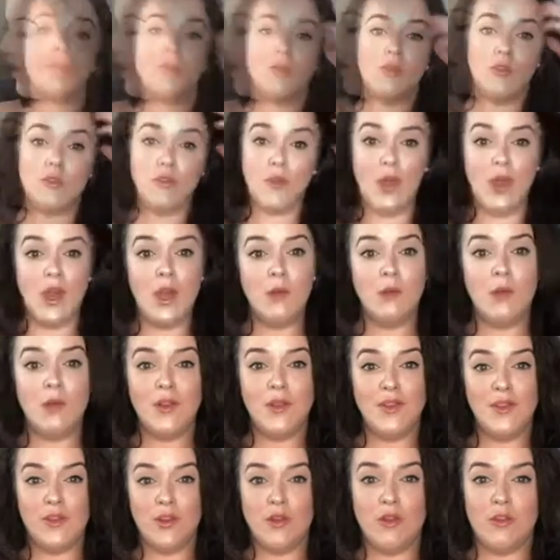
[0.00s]
So anyone
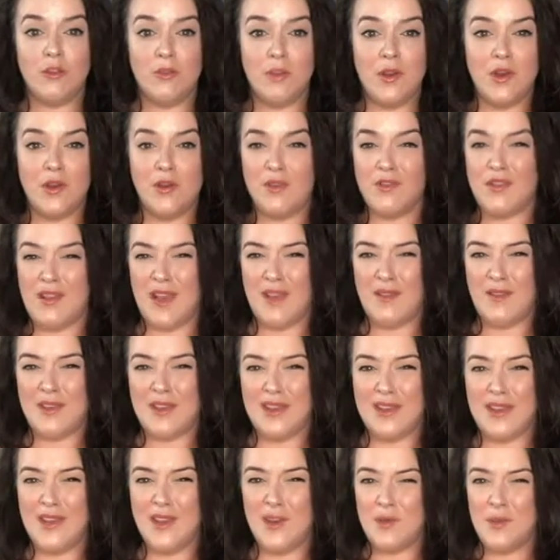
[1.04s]
that knows me knows I have a
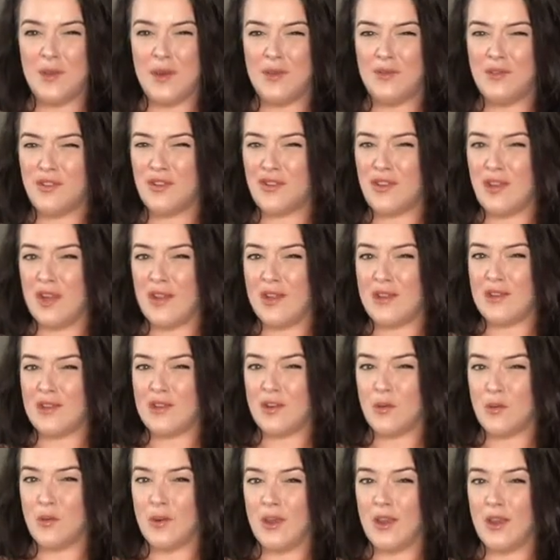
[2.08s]
little bit of a Charlotte
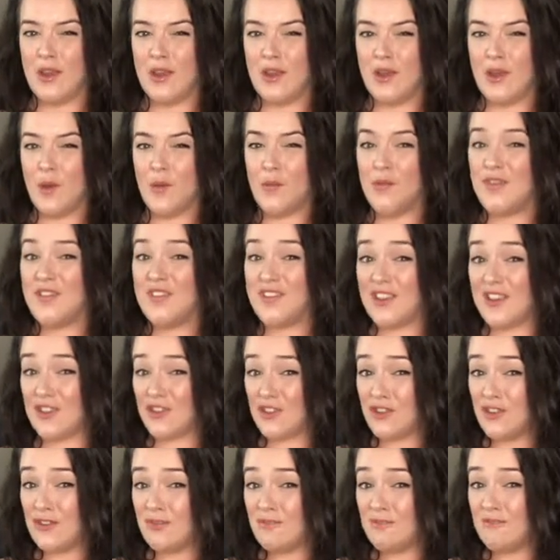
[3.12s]
Tilbury
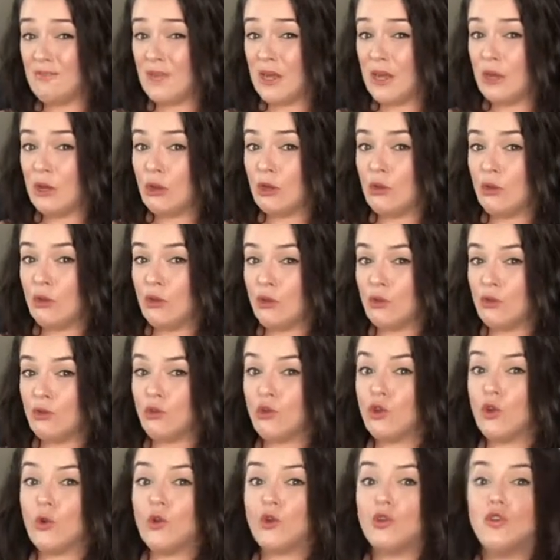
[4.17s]
obsession.
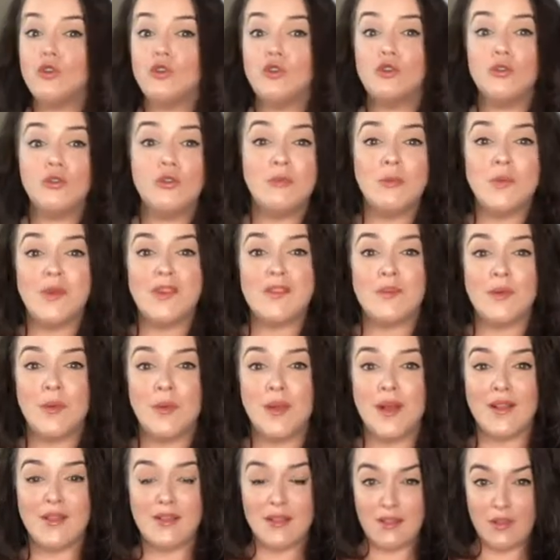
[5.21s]
So it shouldn't be
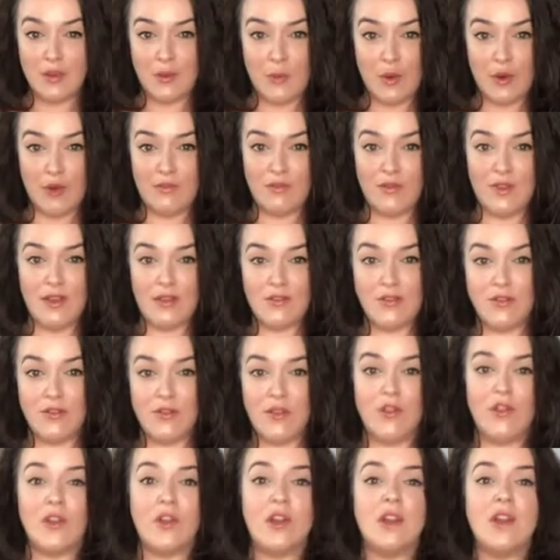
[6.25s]
surprising that one of theirs is
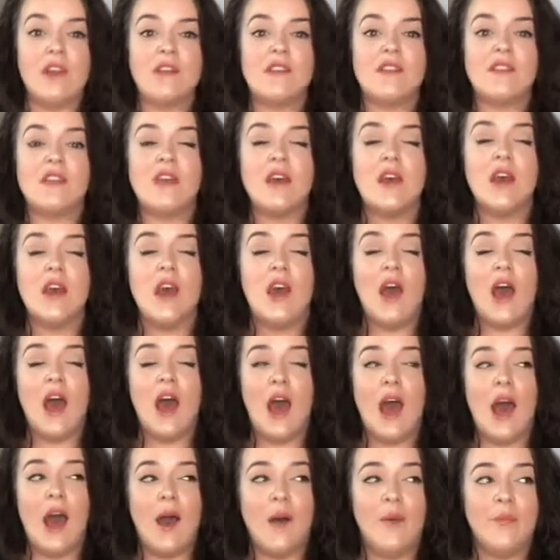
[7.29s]
on the list.
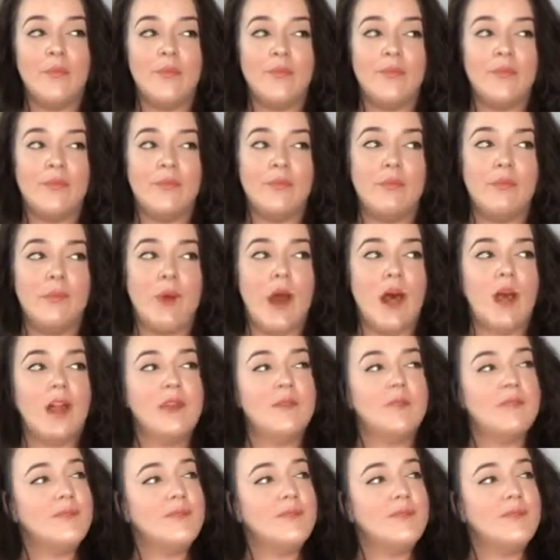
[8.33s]
But